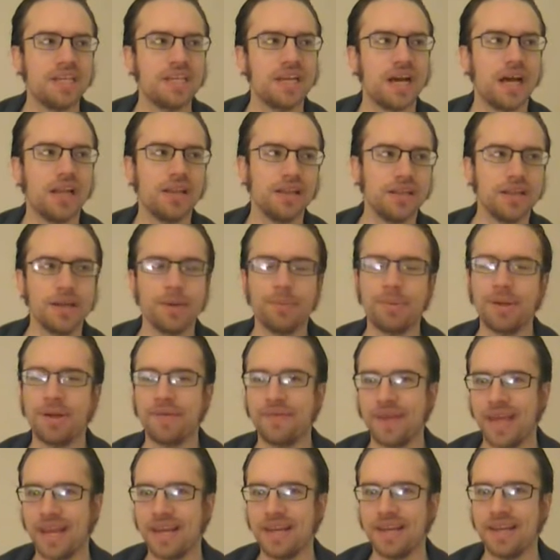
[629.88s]
a little bit
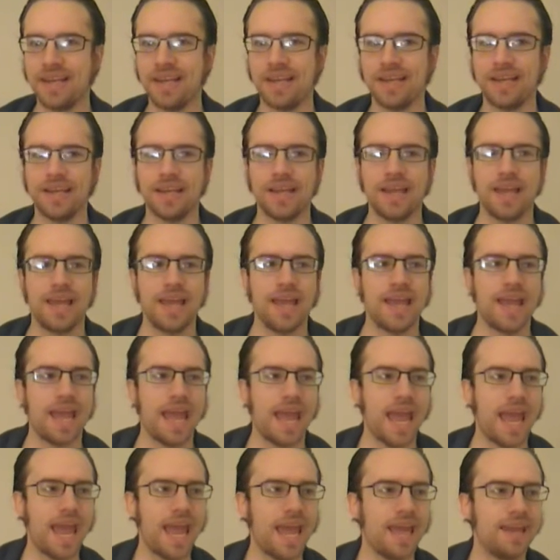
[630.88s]
of editing,
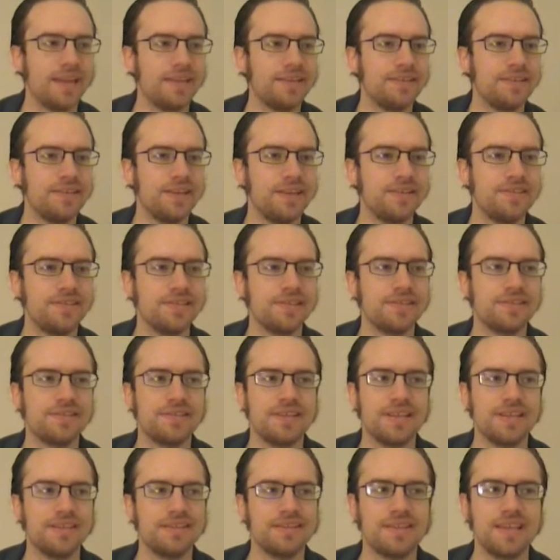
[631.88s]
and
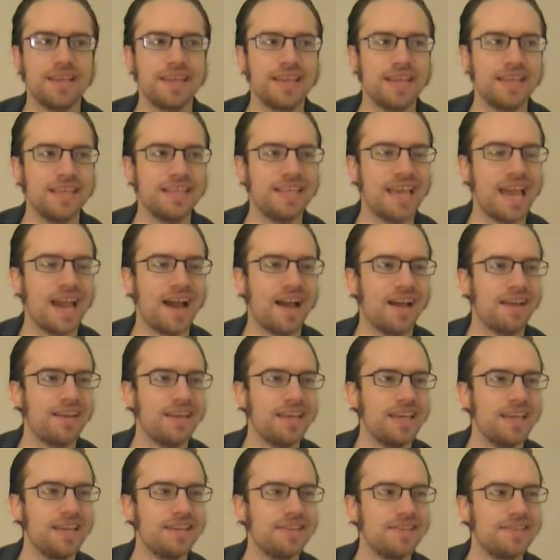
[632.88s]
just, yeah,
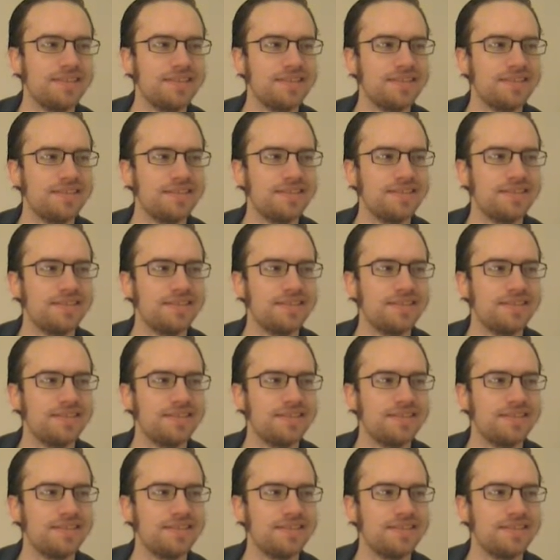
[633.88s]
it's